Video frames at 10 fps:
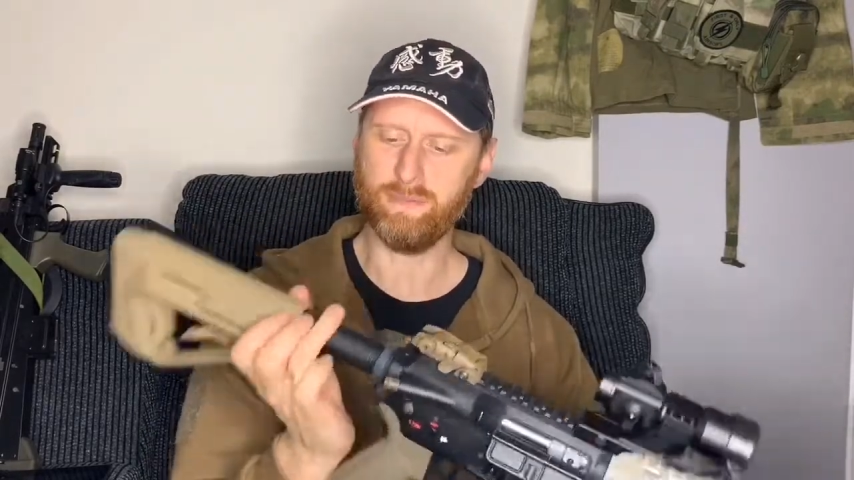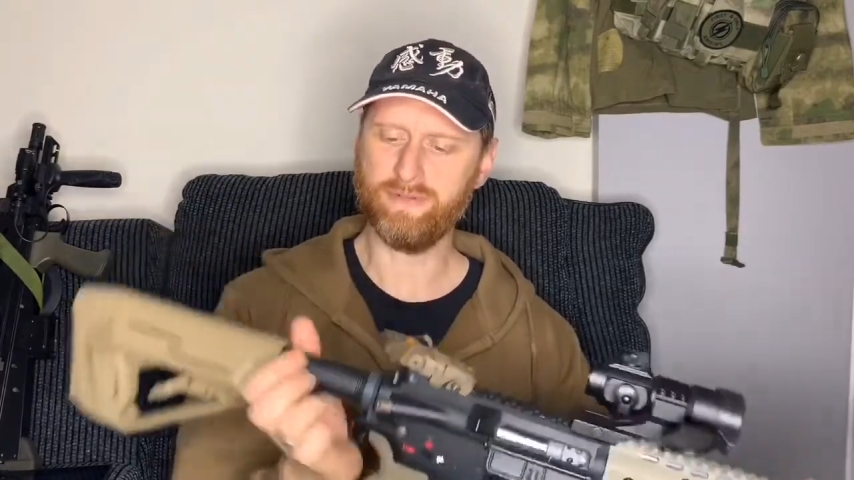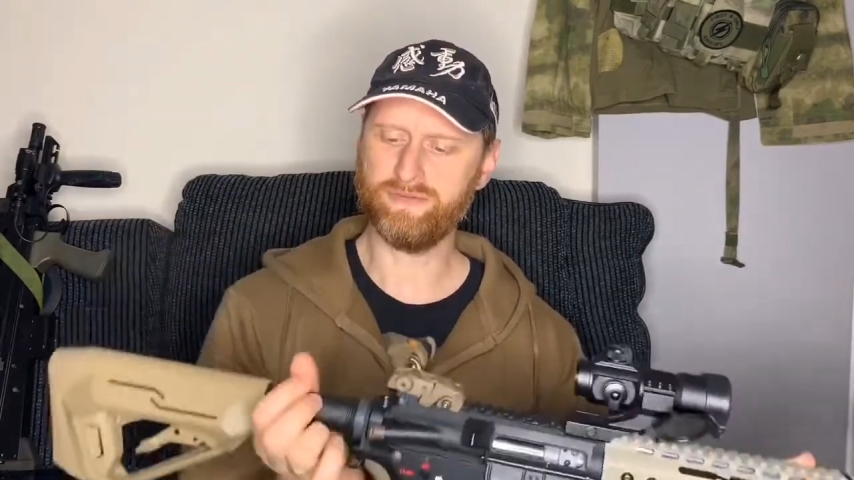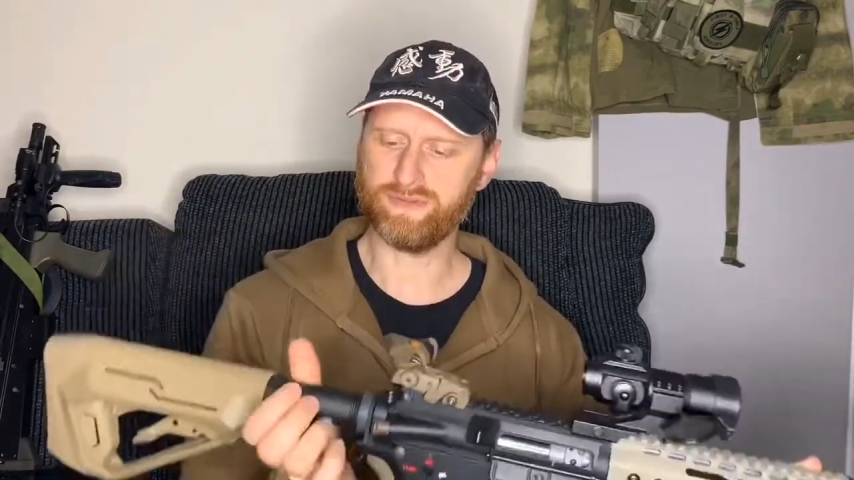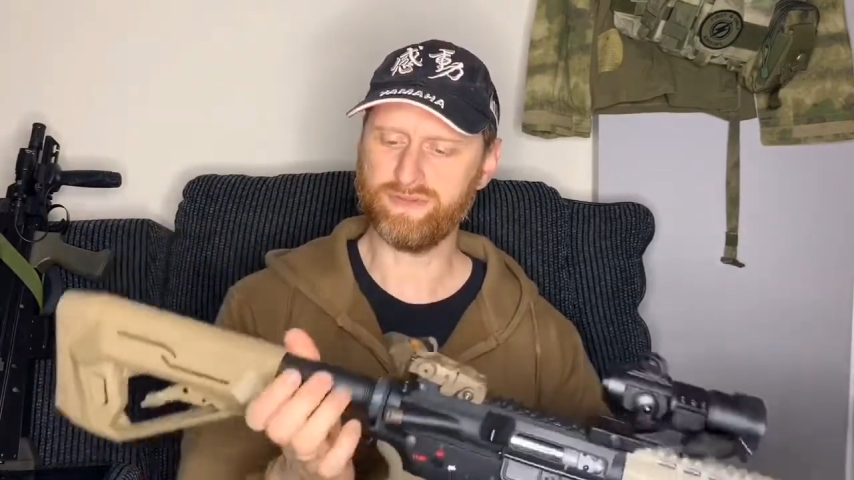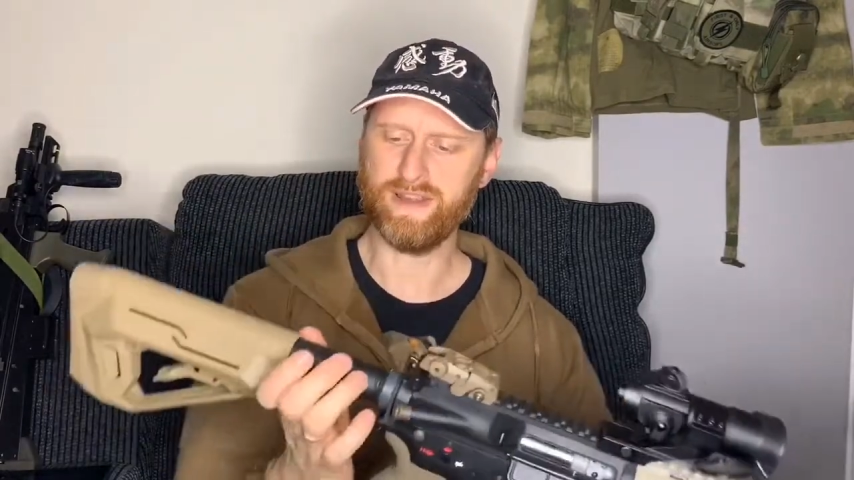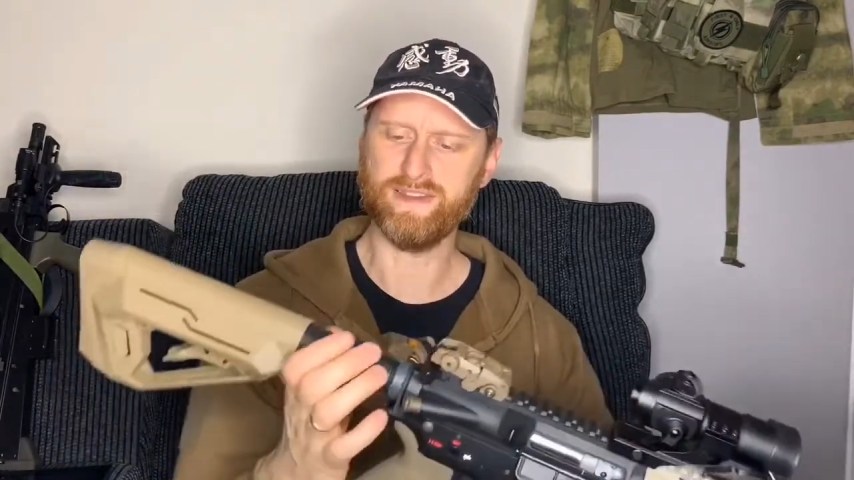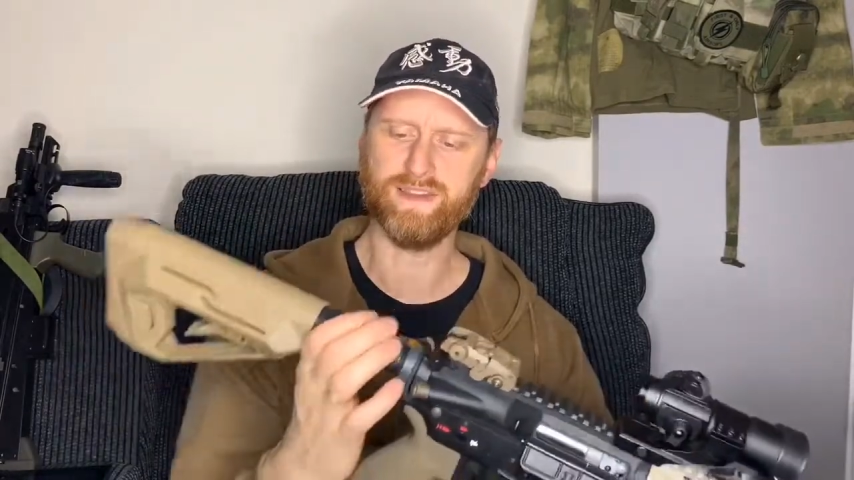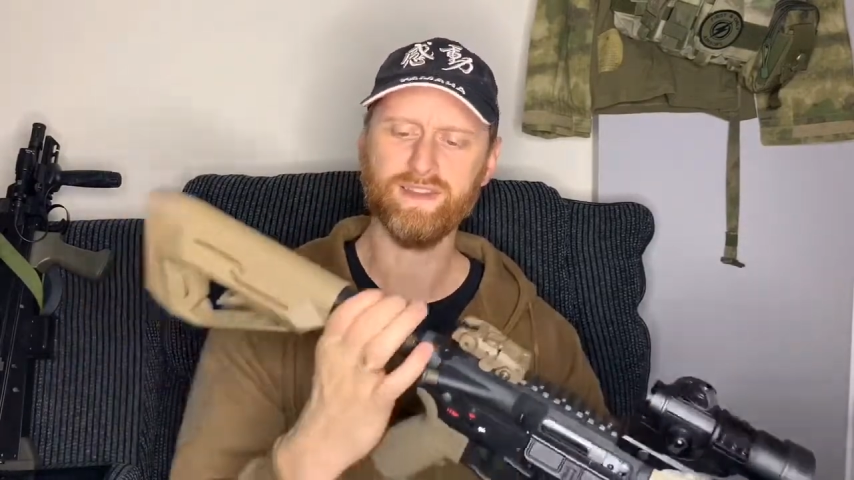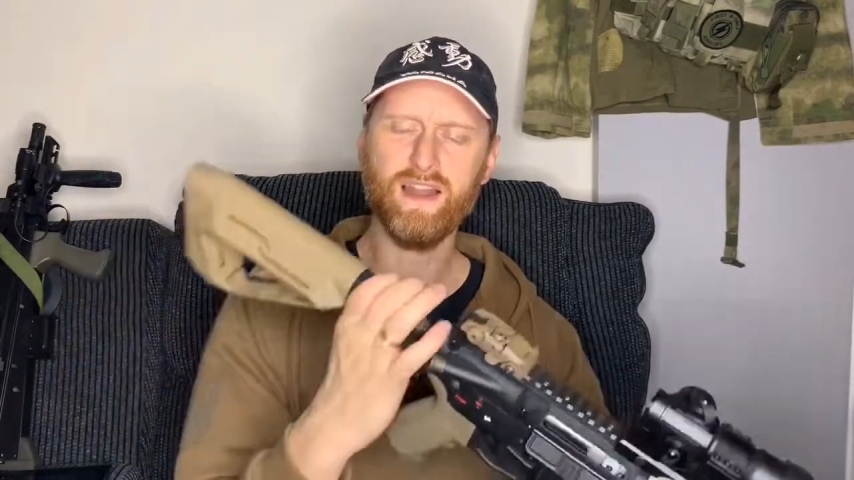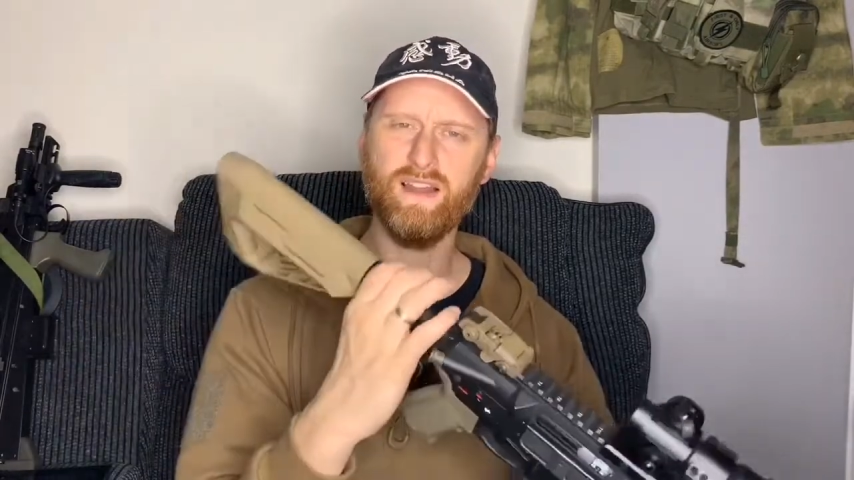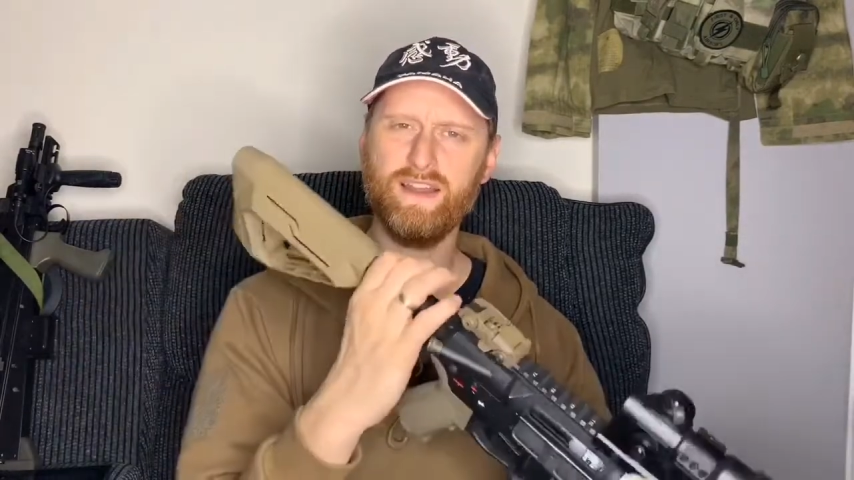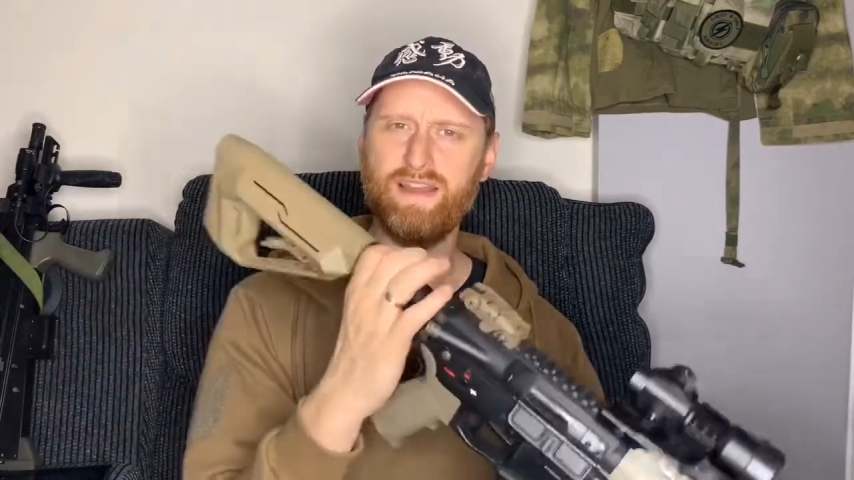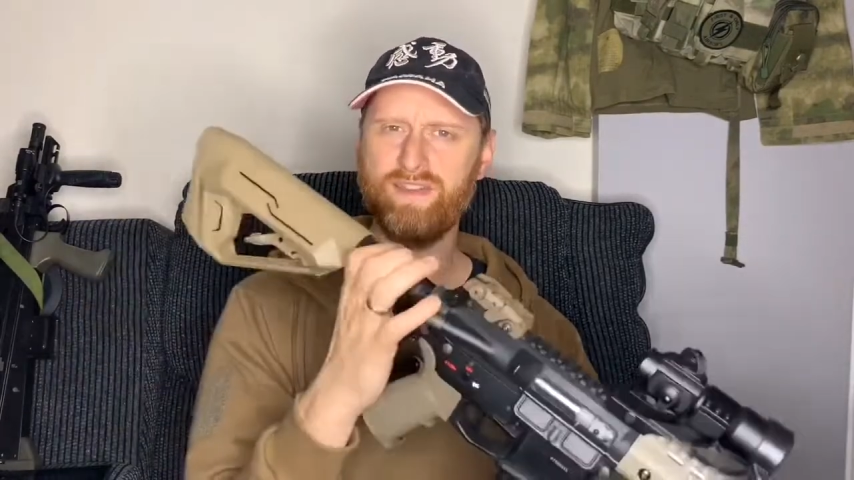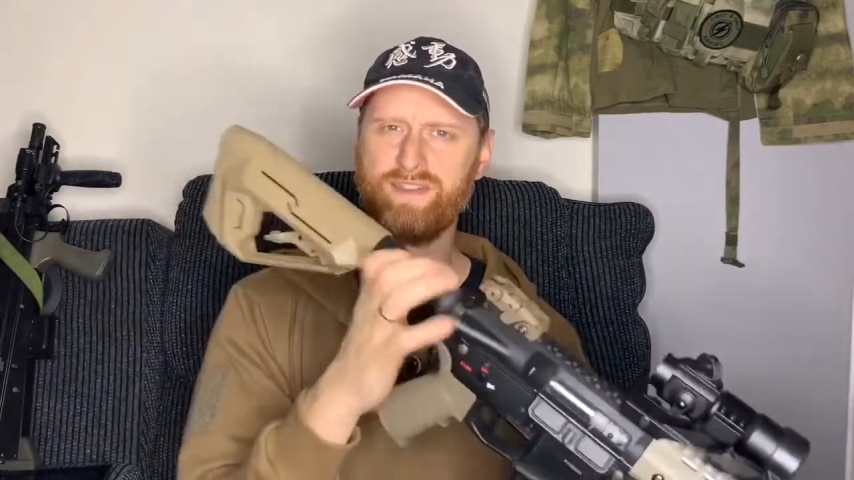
bit frustrating because I don't like having